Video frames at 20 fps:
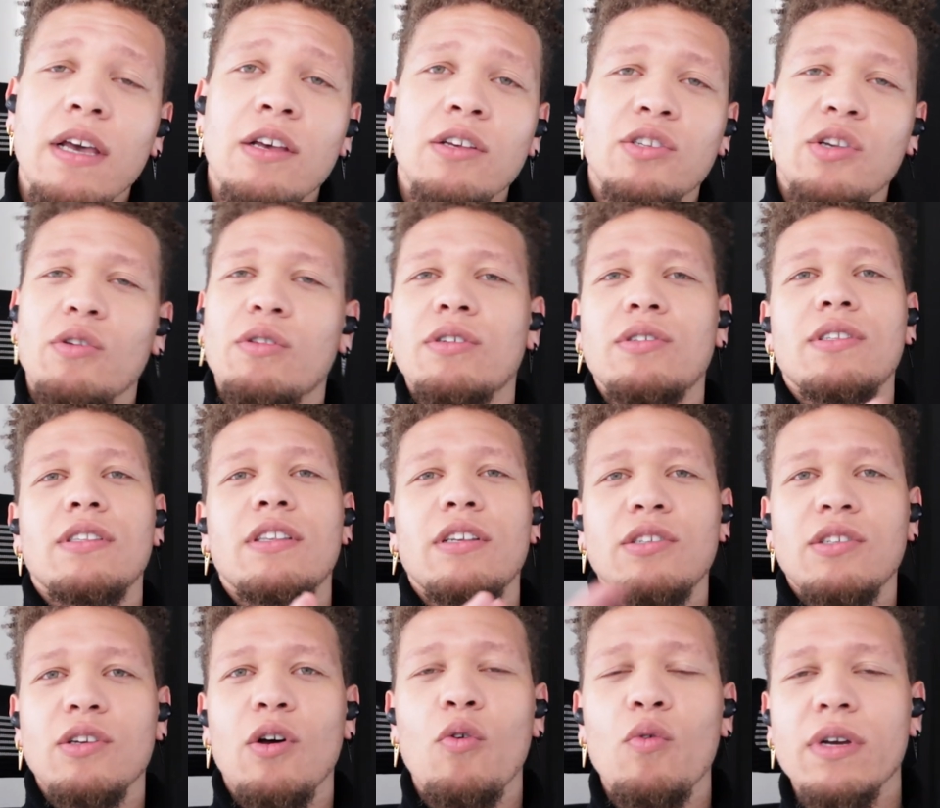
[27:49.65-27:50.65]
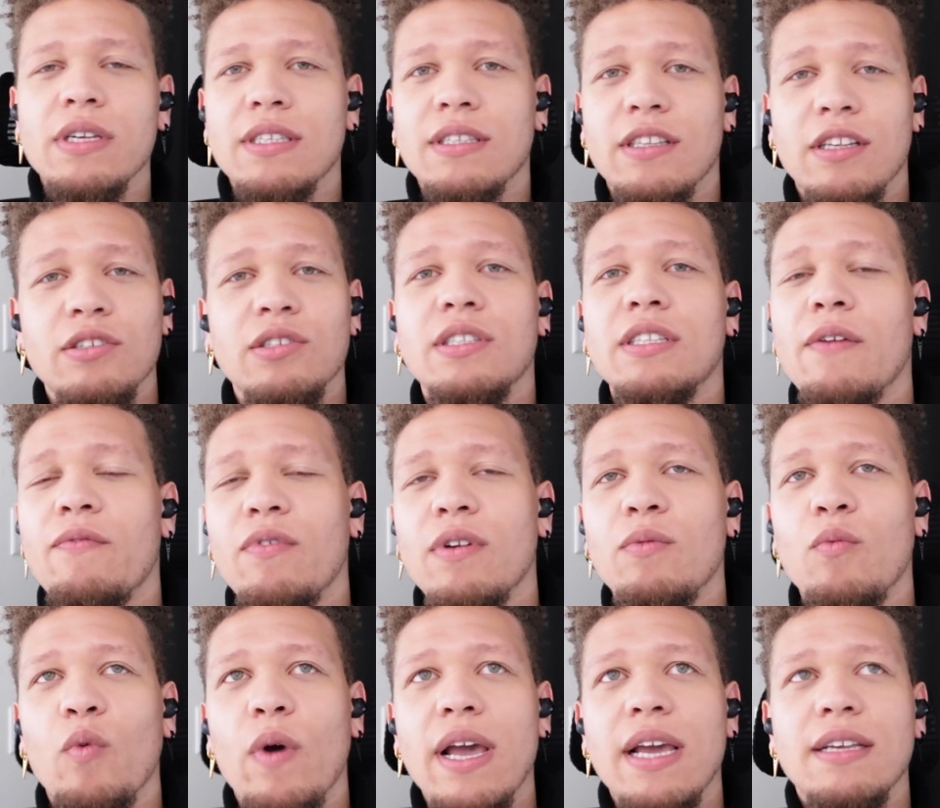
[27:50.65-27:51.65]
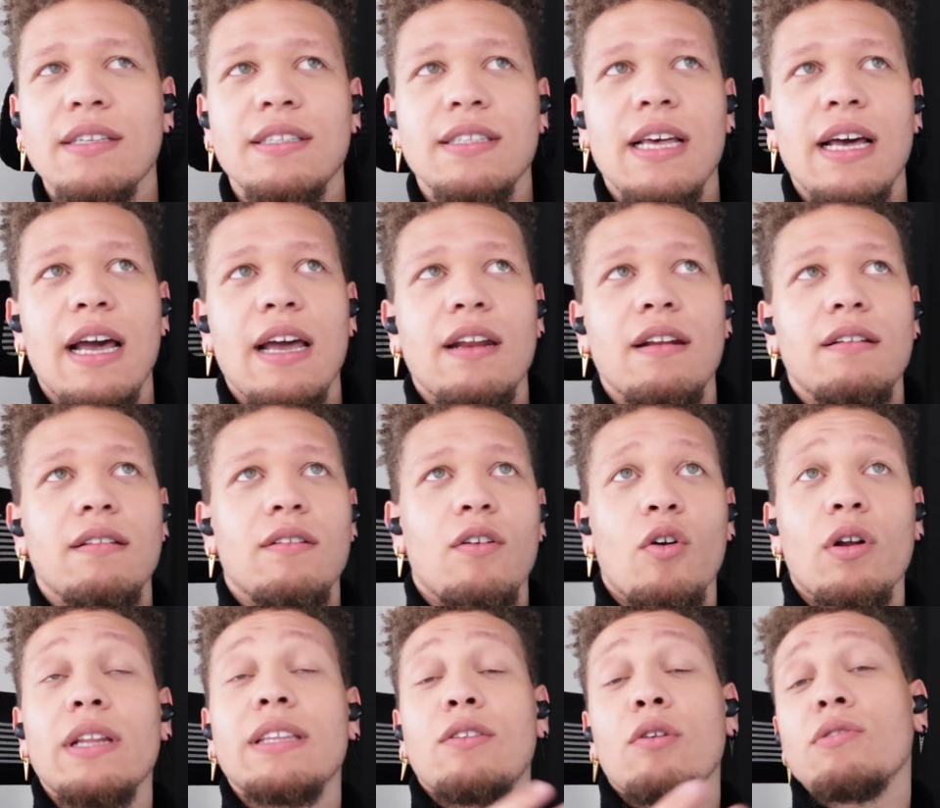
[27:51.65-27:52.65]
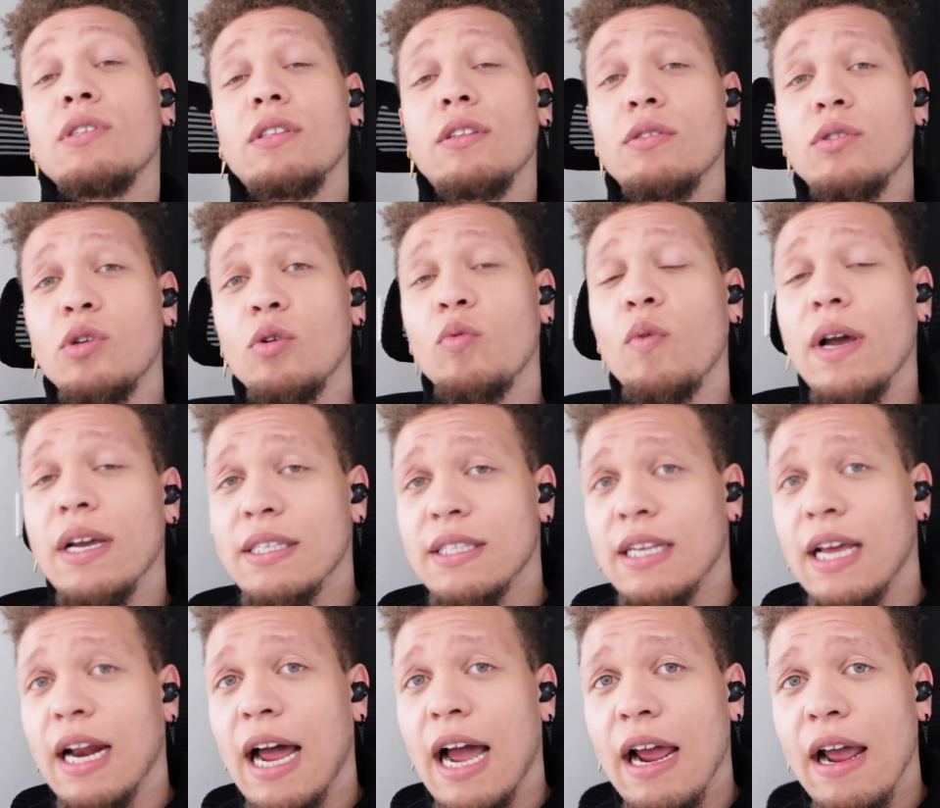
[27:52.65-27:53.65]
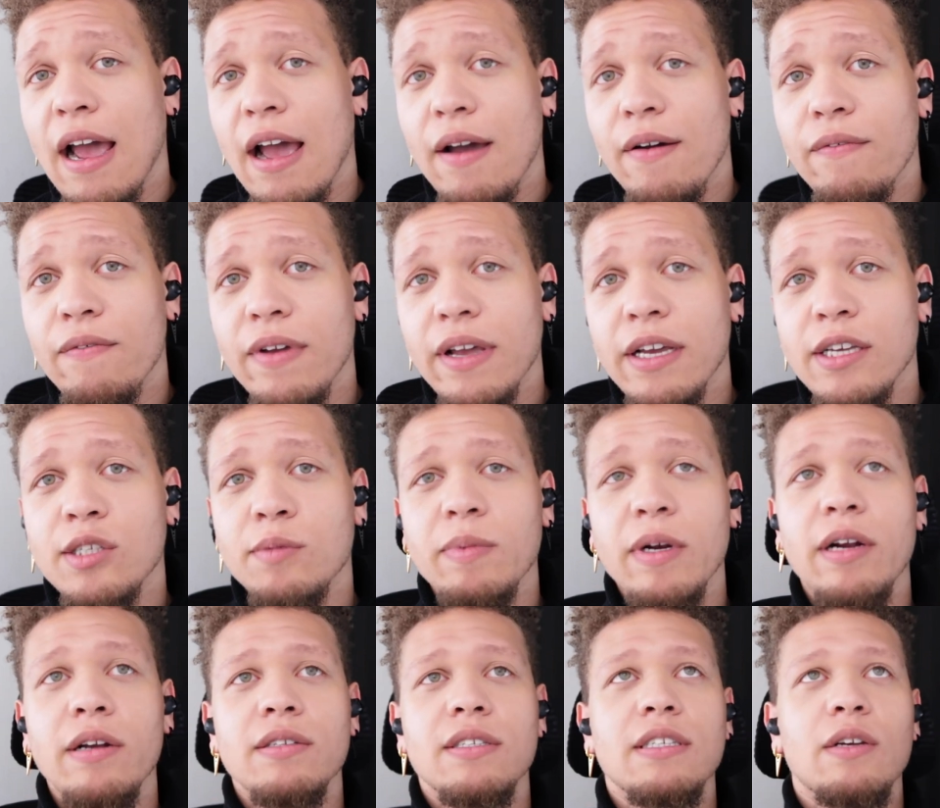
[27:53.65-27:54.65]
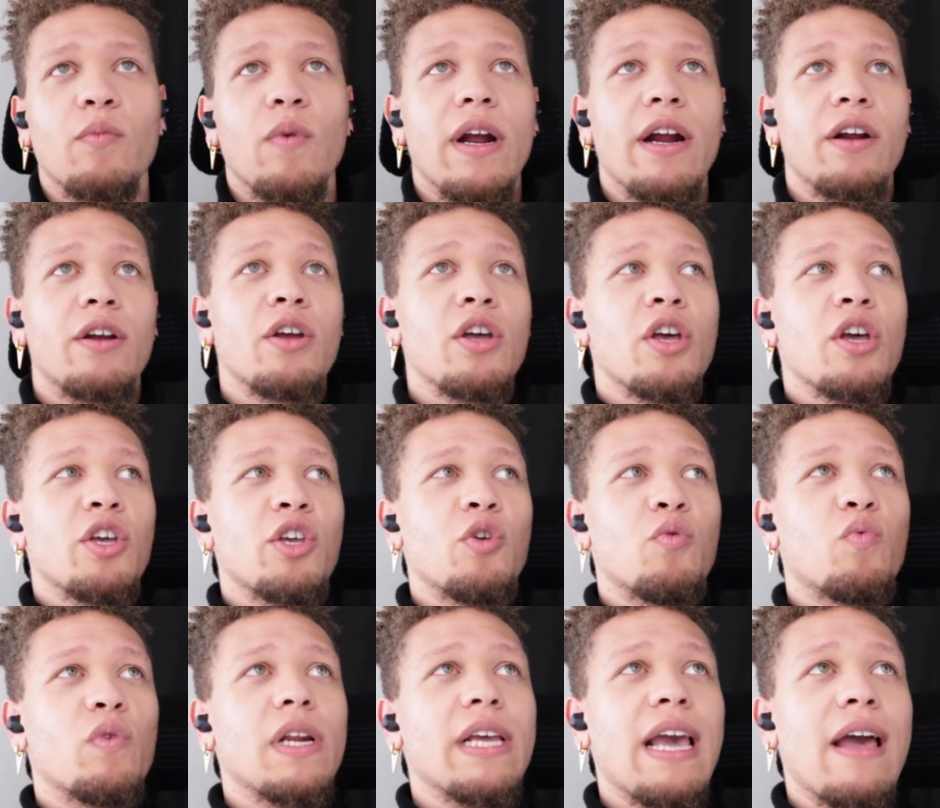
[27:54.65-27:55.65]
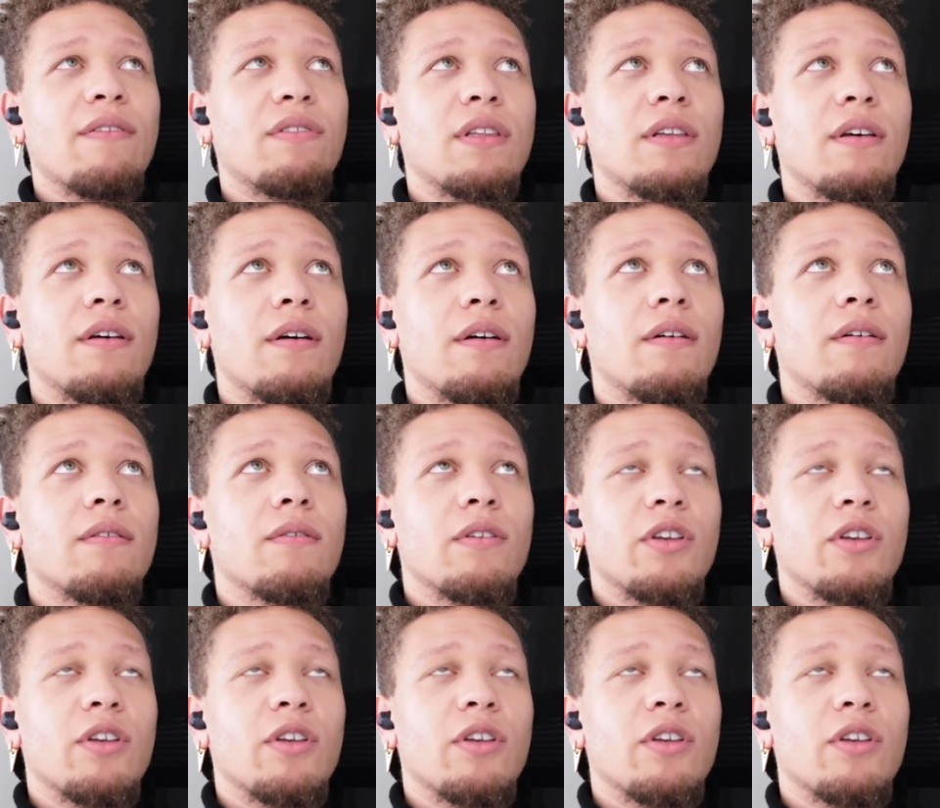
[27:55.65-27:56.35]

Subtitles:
So there's different ways that, or those are the two ways that I have experienced it, where you really have to,